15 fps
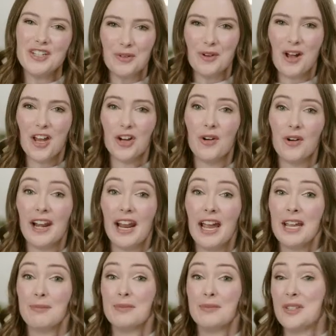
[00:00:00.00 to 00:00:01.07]
Toronto, and I
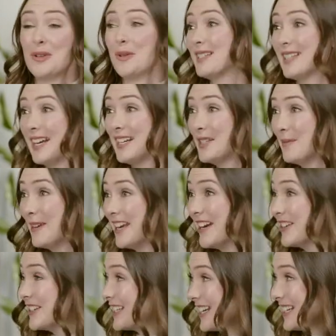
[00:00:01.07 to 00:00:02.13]
am so excited to be here
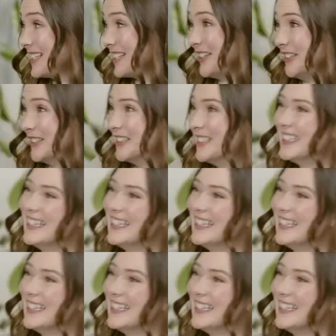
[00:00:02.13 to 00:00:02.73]
today, too.